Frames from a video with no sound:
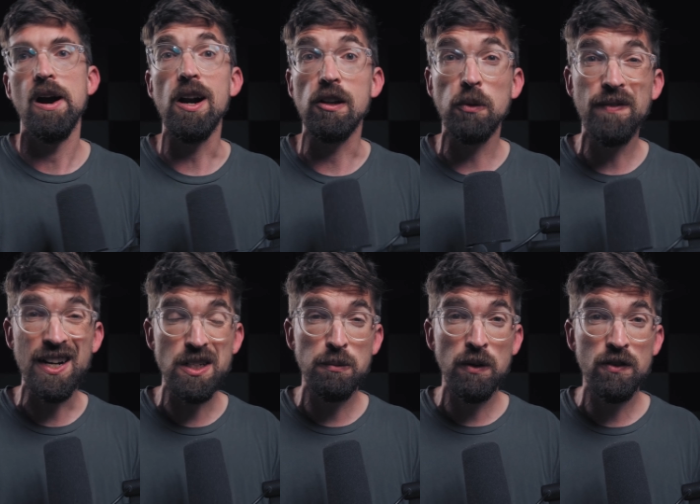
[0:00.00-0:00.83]
All right, so we've
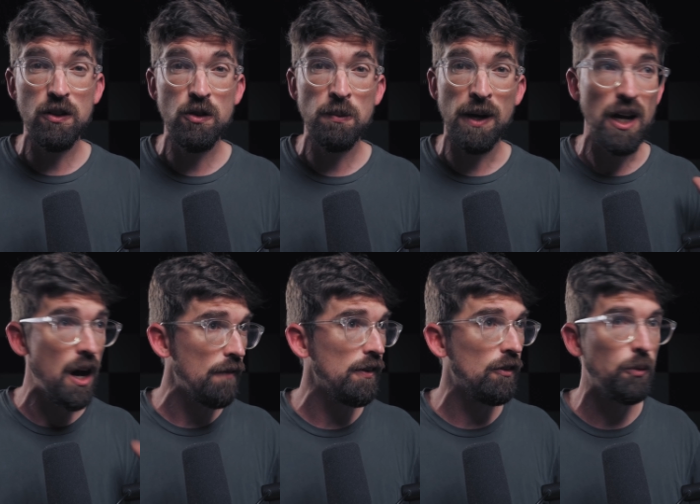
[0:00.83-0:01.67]
actually moved into my
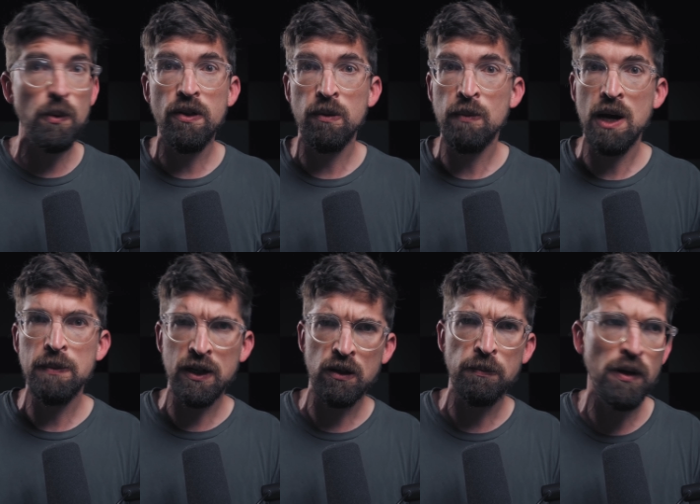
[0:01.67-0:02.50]
office with my
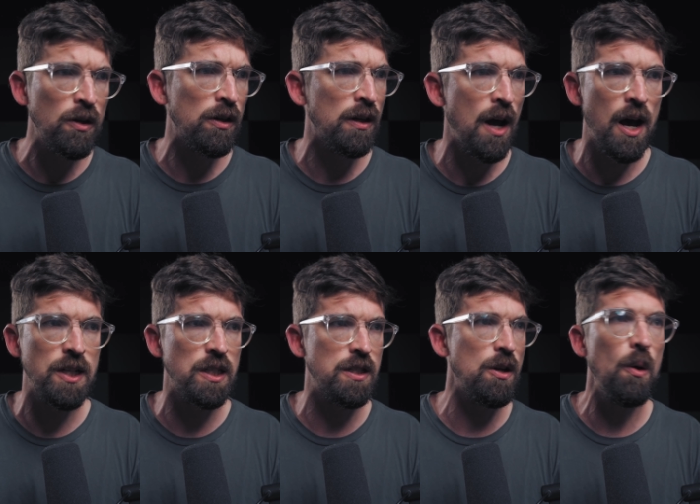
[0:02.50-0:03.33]
bigger computer, uh,
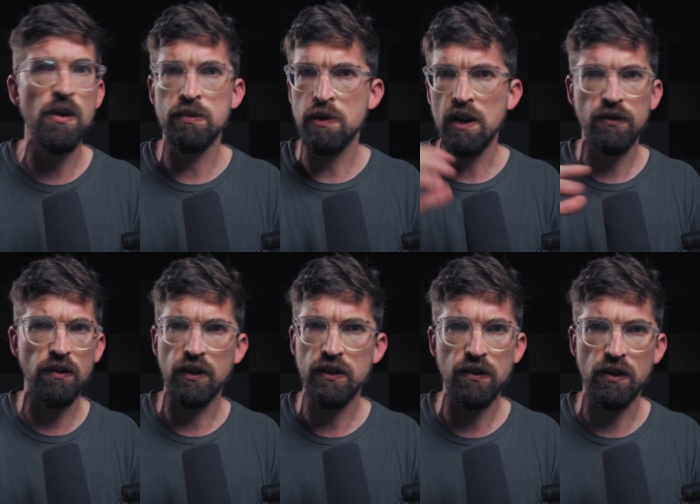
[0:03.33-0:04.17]
just so this
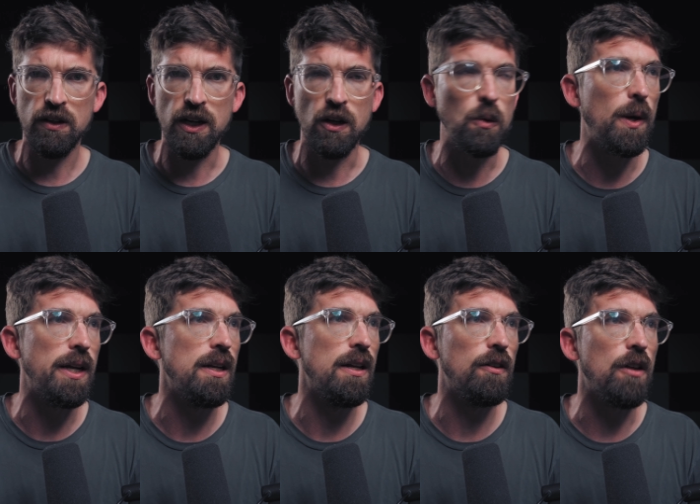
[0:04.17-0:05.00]
processing doesn't take quite
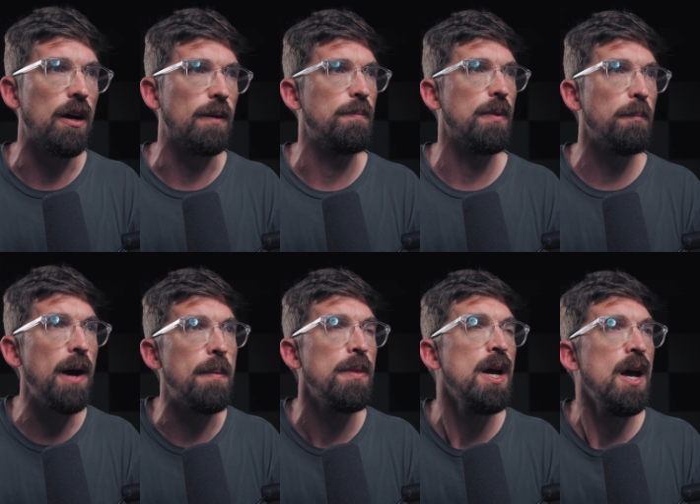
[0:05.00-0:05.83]
as long.
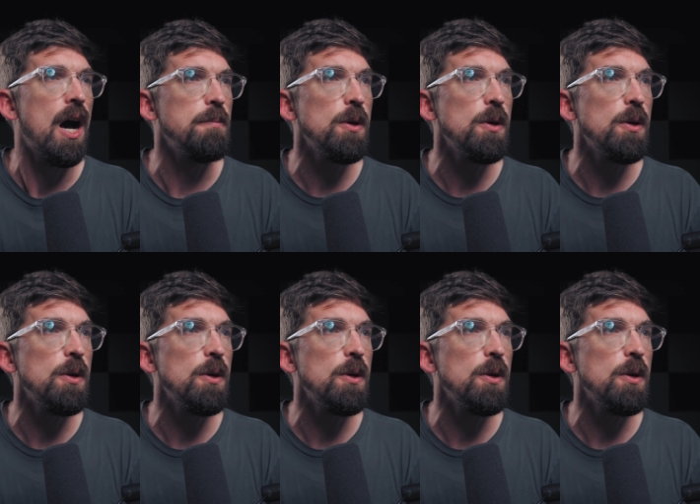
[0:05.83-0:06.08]
But um,